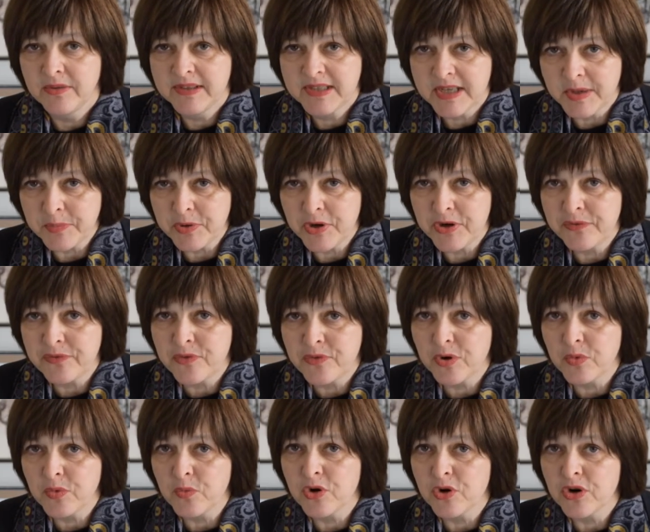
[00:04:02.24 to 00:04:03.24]
Temporary
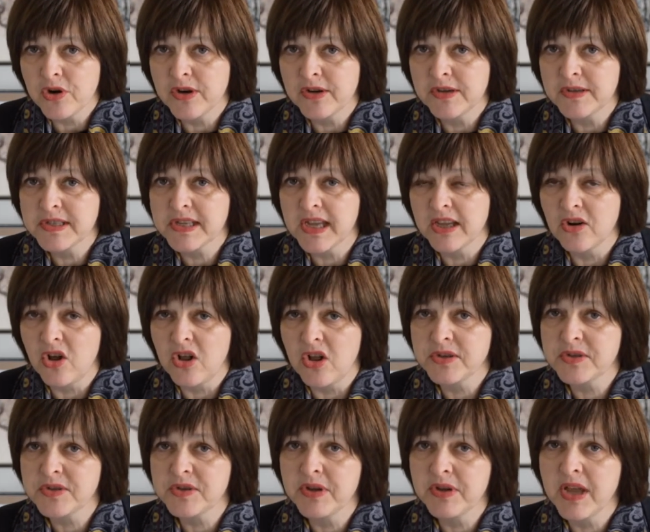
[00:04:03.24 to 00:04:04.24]
foreign workers can
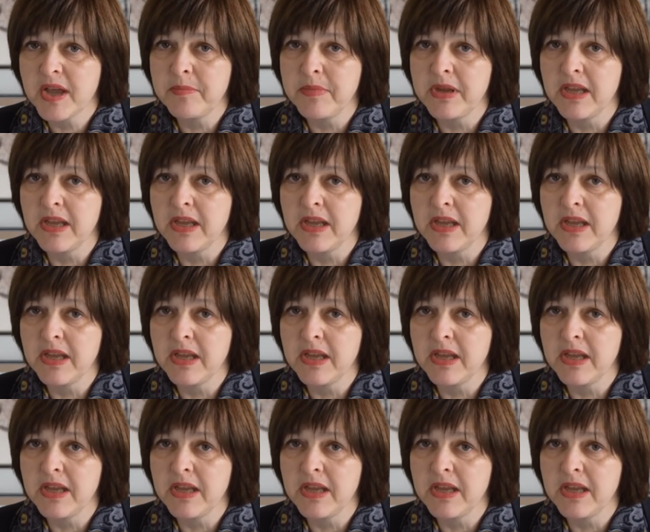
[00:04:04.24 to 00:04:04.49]
also come